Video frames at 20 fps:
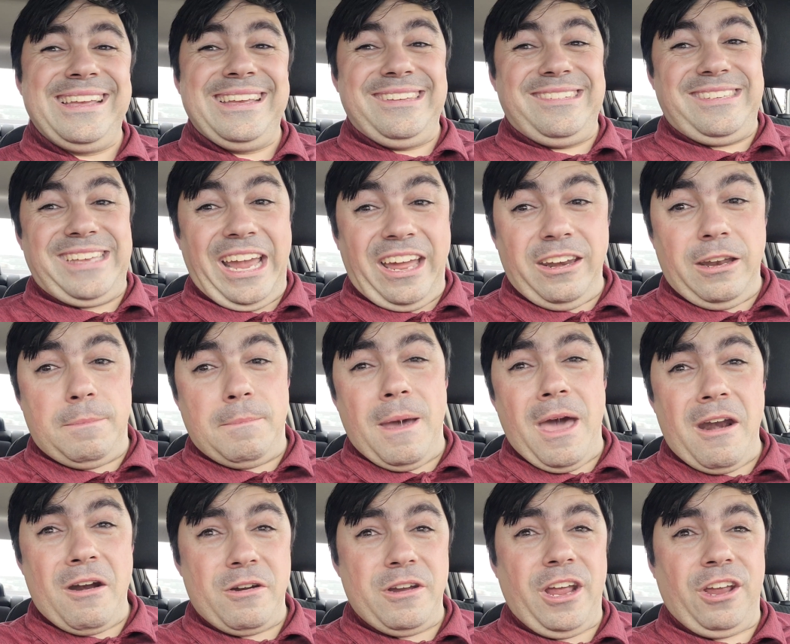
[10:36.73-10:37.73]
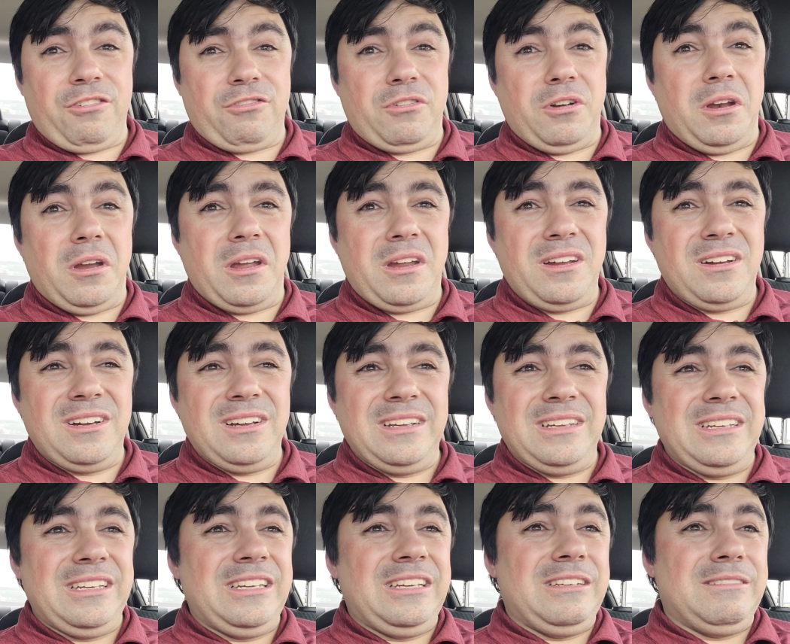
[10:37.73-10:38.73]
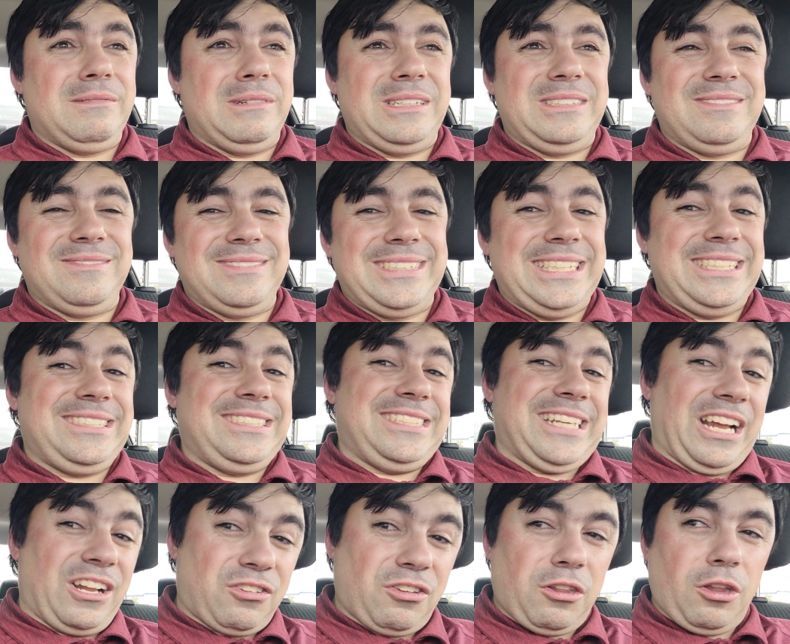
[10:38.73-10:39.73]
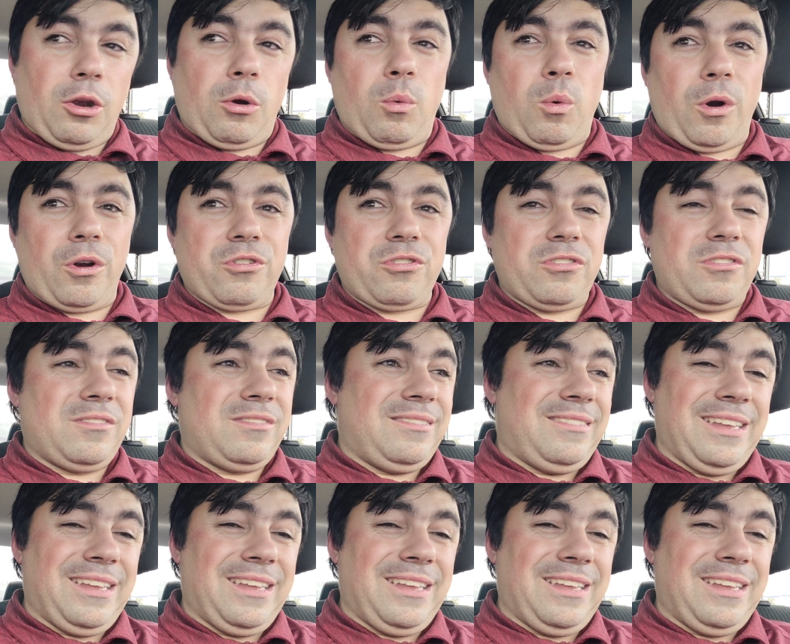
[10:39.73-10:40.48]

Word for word: sounded better yesterday, but it sounds a little worse